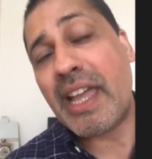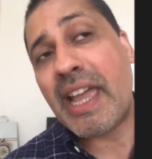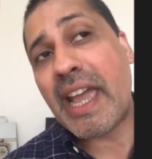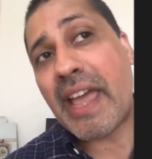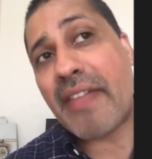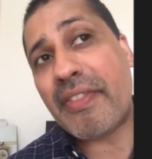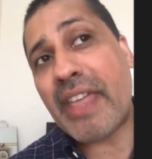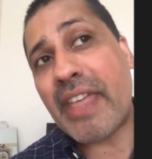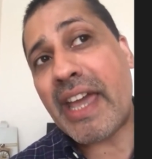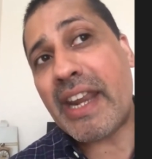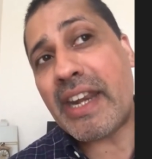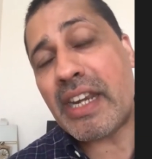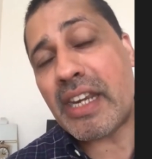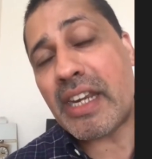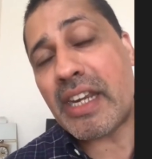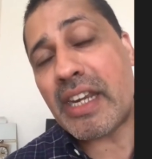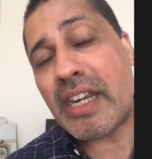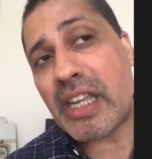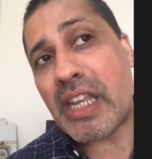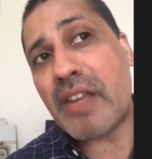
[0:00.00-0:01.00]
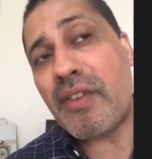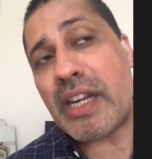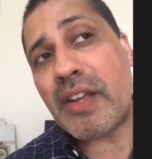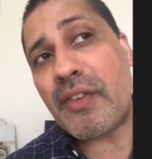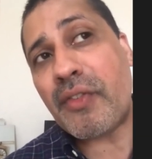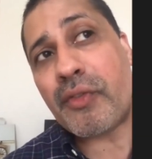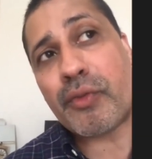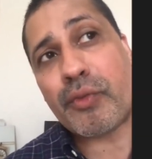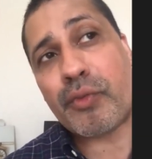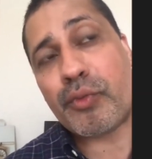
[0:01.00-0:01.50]
And then even
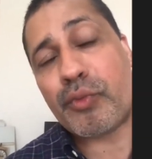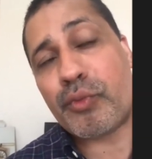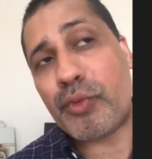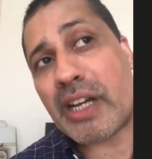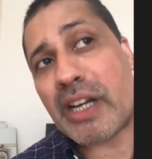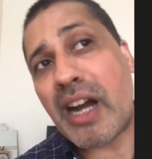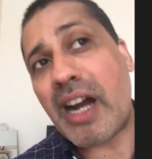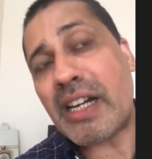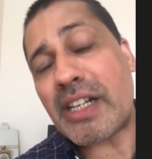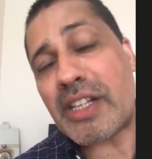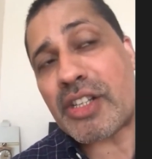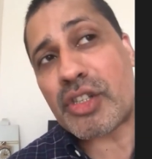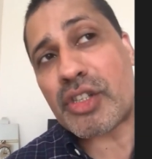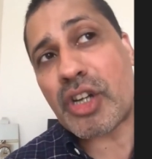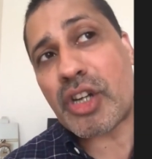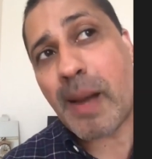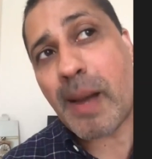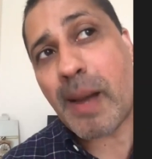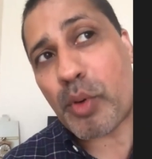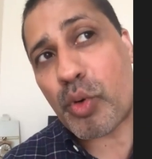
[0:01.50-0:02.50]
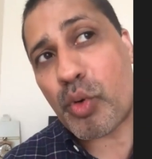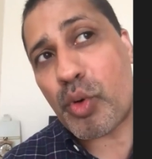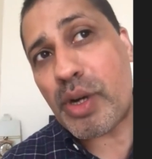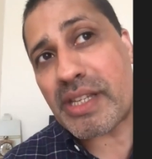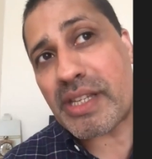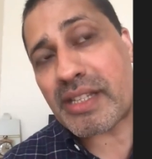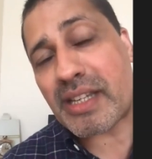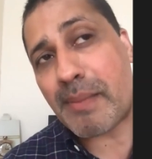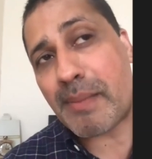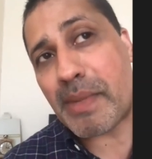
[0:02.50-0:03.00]
if we can't stop, who
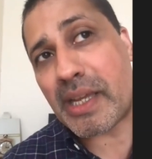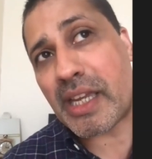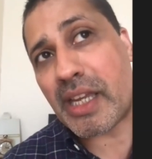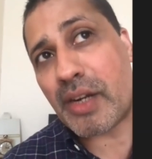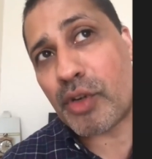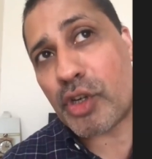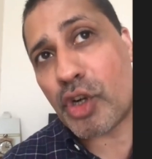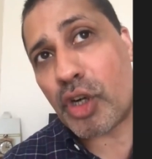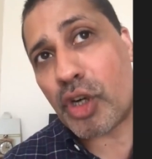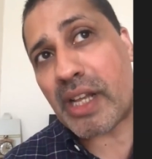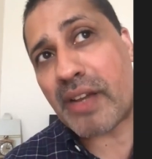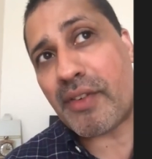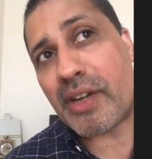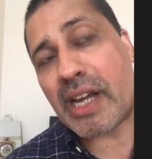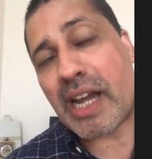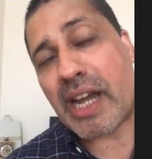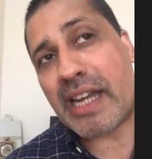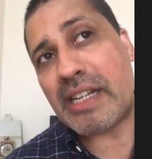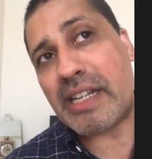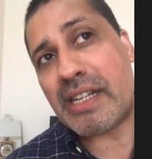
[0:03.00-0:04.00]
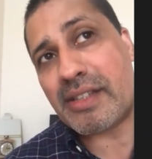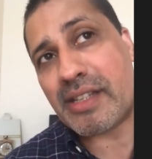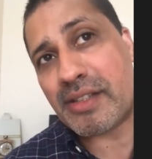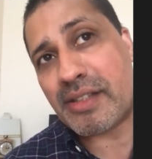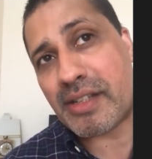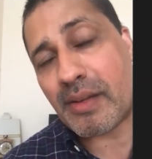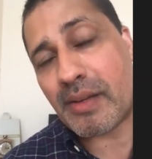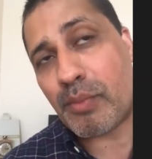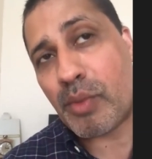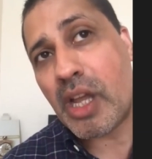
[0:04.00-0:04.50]
is coming in? We don't have an ID
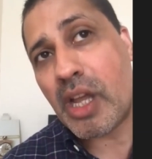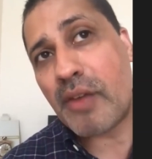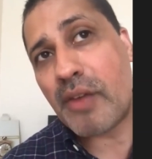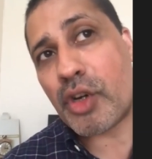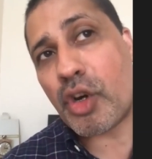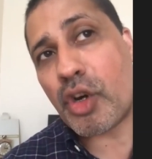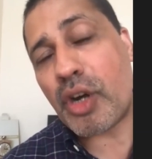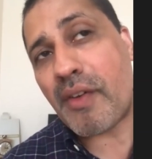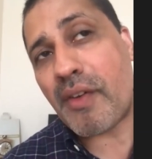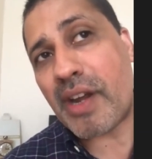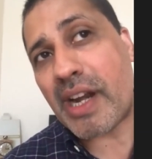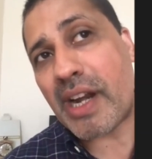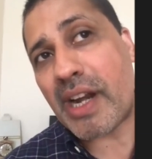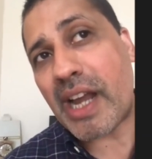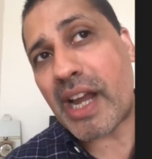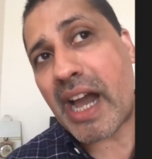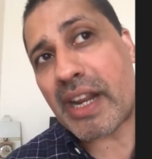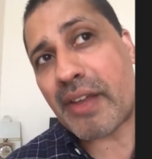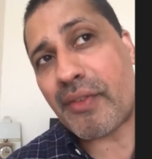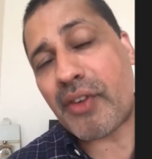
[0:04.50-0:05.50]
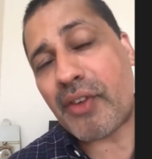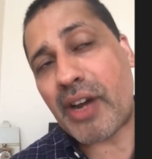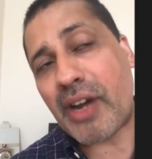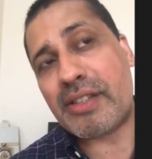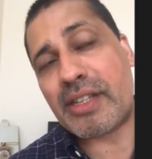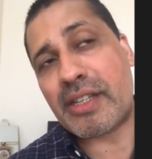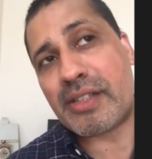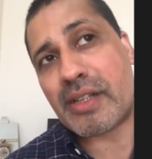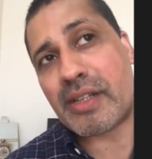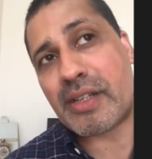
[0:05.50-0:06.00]
system. We don't have an RFID
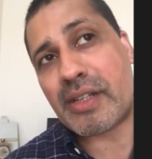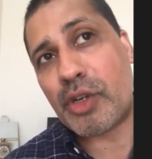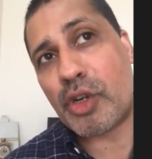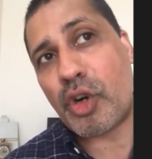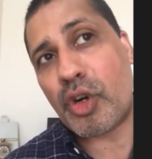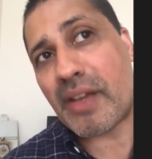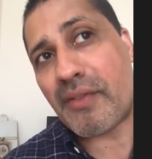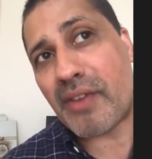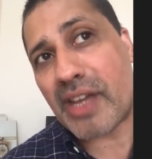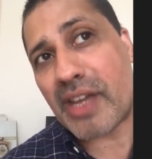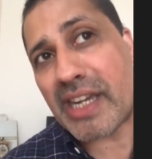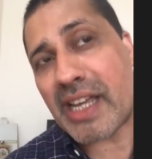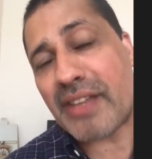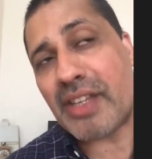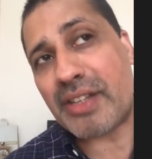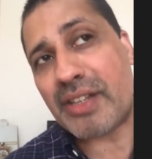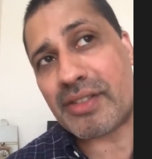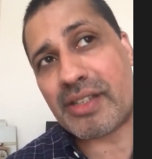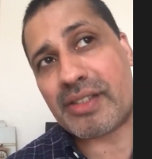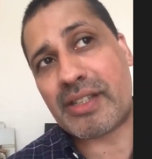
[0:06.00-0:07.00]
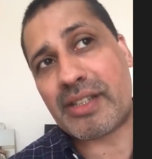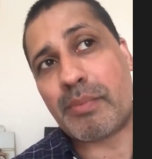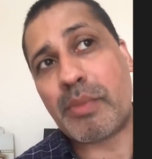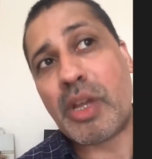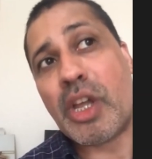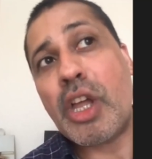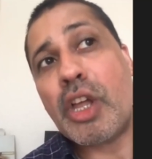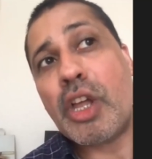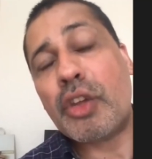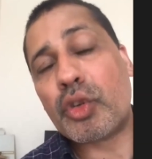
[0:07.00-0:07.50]
system. We don't have any other system.
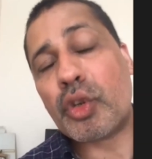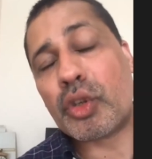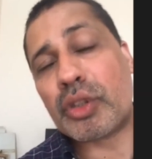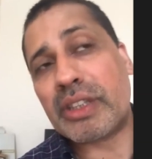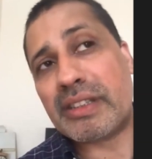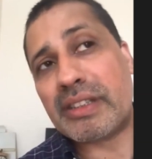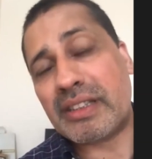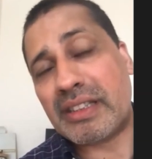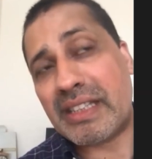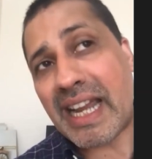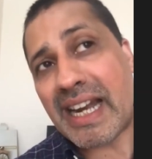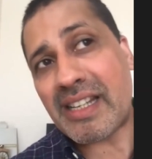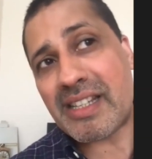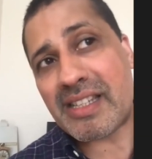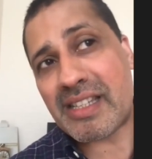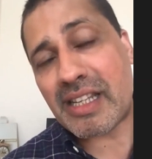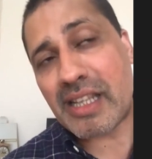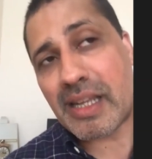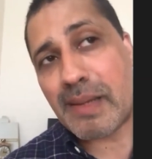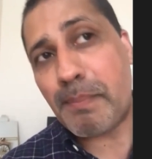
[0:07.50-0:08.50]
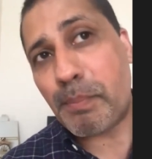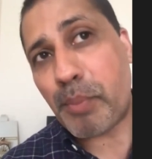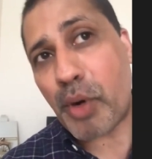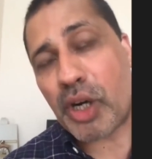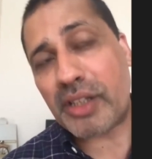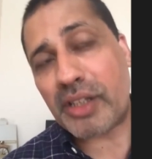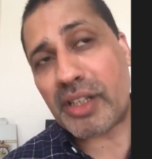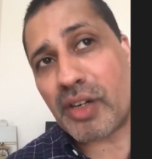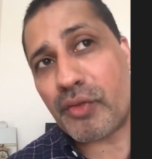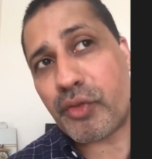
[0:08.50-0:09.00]
So that's
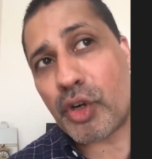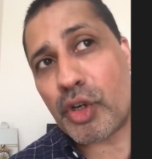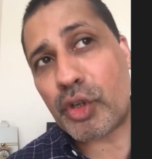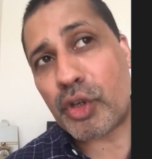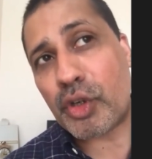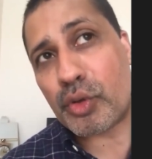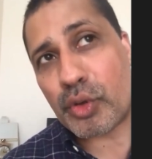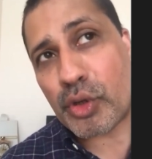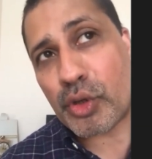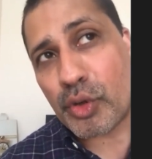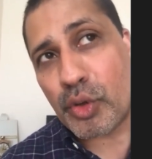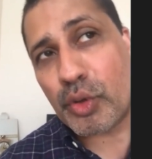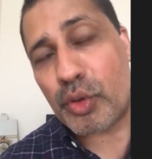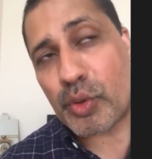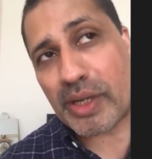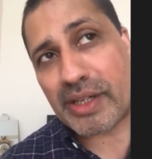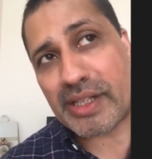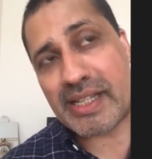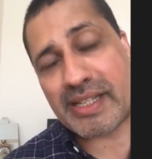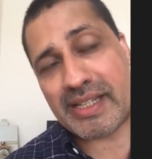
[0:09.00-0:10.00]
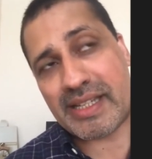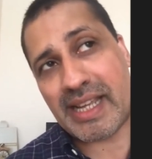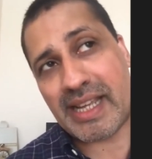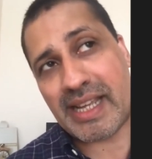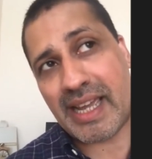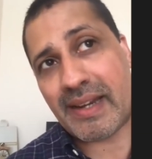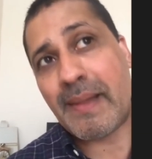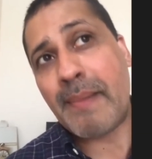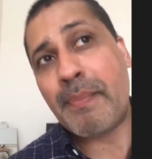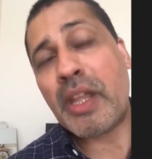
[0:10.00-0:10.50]
important for you to
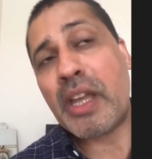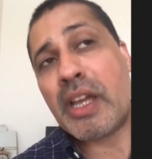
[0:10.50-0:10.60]
understand.